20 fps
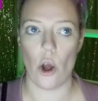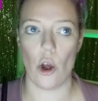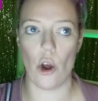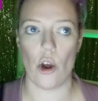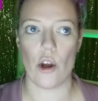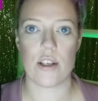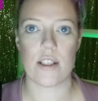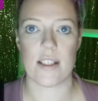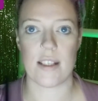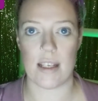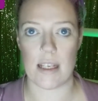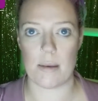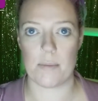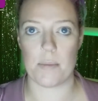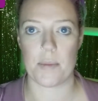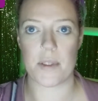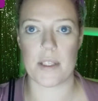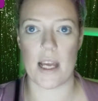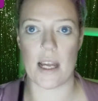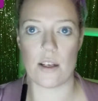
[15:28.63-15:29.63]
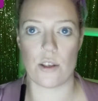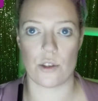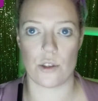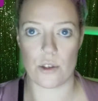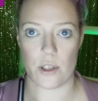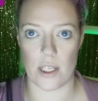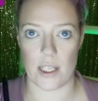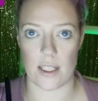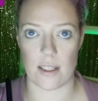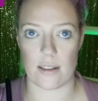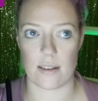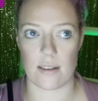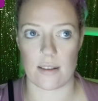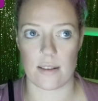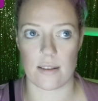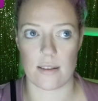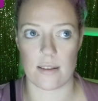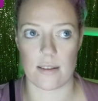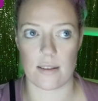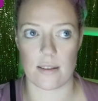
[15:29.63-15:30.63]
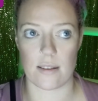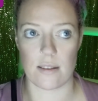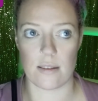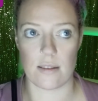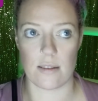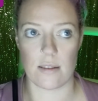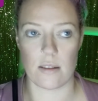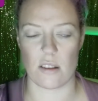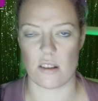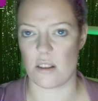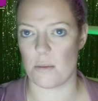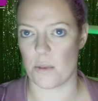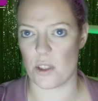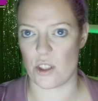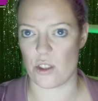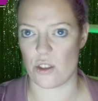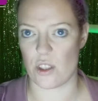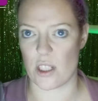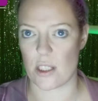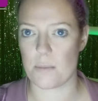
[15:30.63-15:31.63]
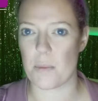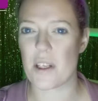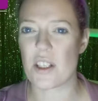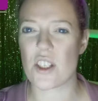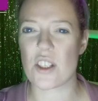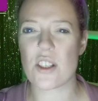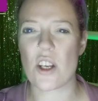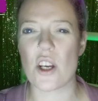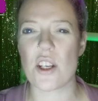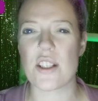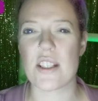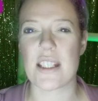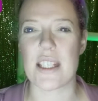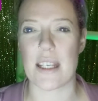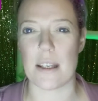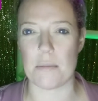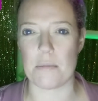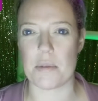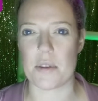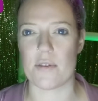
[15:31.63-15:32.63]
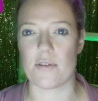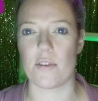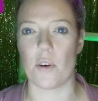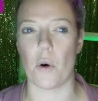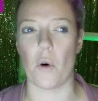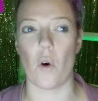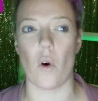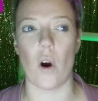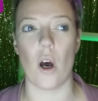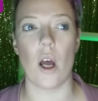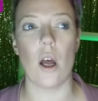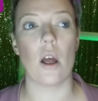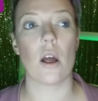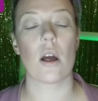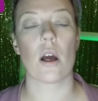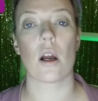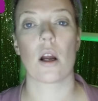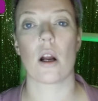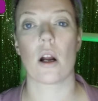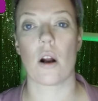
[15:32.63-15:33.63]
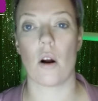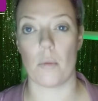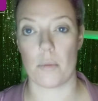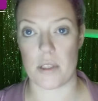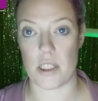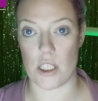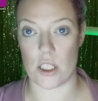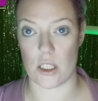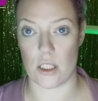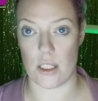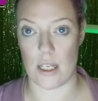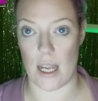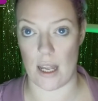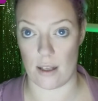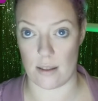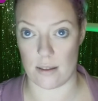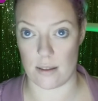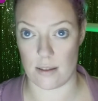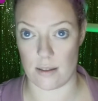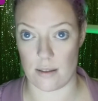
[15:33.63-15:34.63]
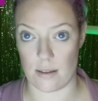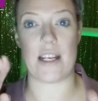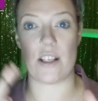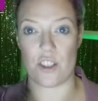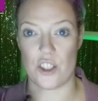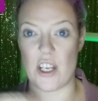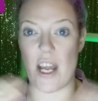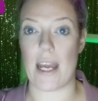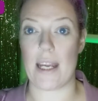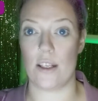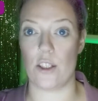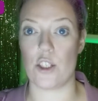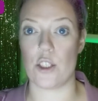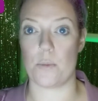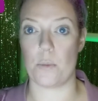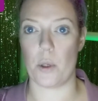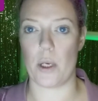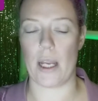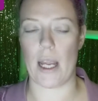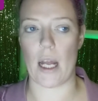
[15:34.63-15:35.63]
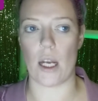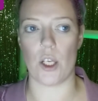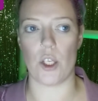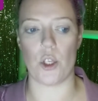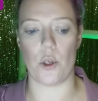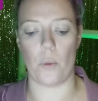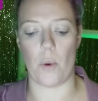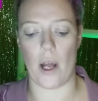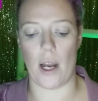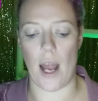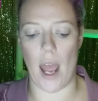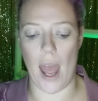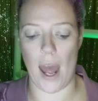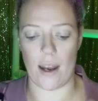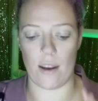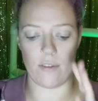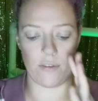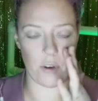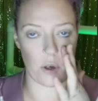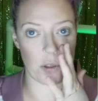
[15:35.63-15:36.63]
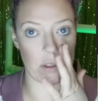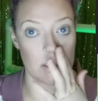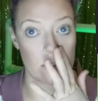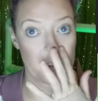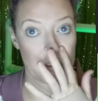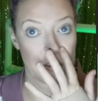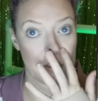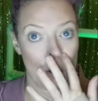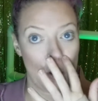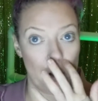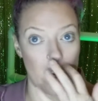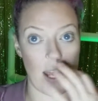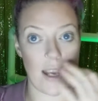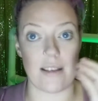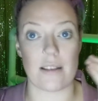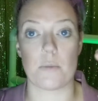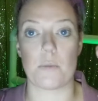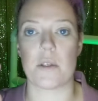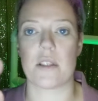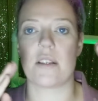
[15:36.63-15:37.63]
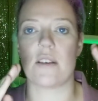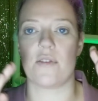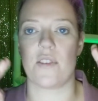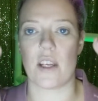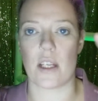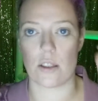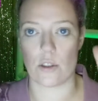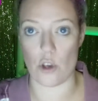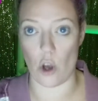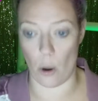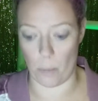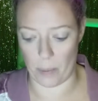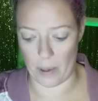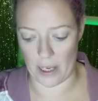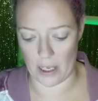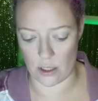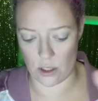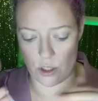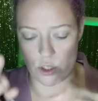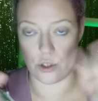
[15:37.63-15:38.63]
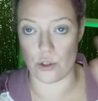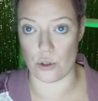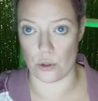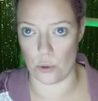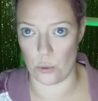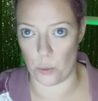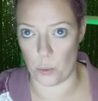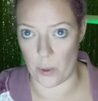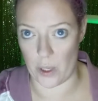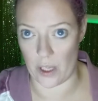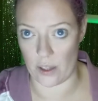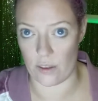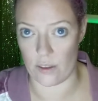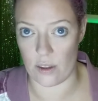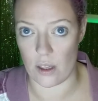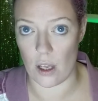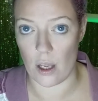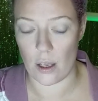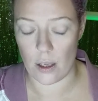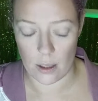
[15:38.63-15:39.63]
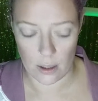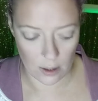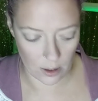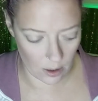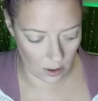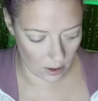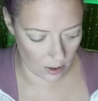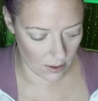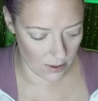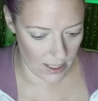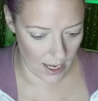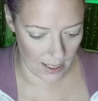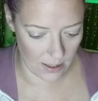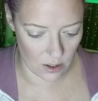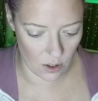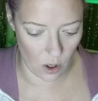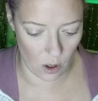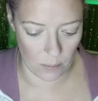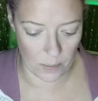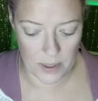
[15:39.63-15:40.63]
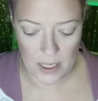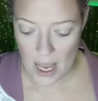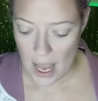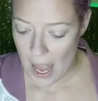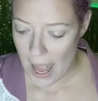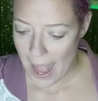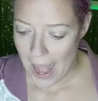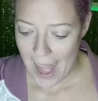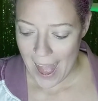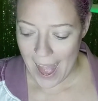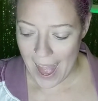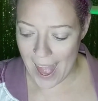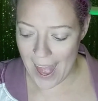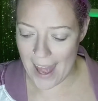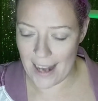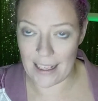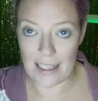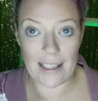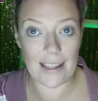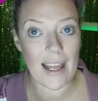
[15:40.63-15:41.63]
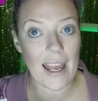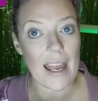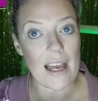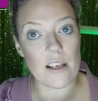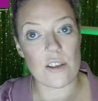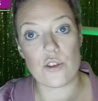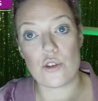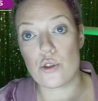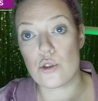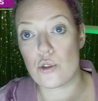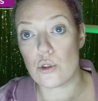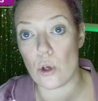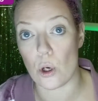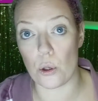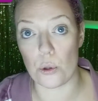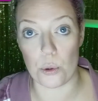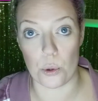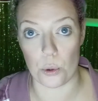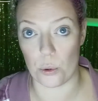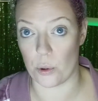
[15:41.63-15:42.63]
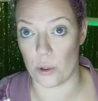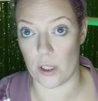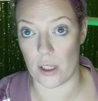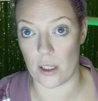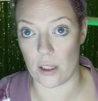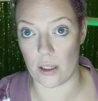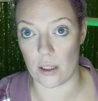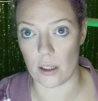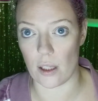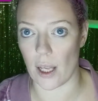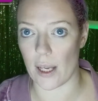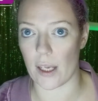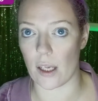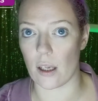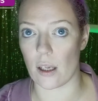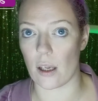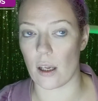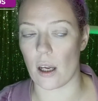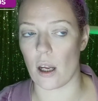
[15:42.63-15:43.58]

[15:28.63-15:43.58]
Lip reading: her tips and tricks, not so much tricks, but just her tips for competition dance. Each day she's putting out a new one, and it focuses on a specific topic to do with dance comps. And they are so good. Like,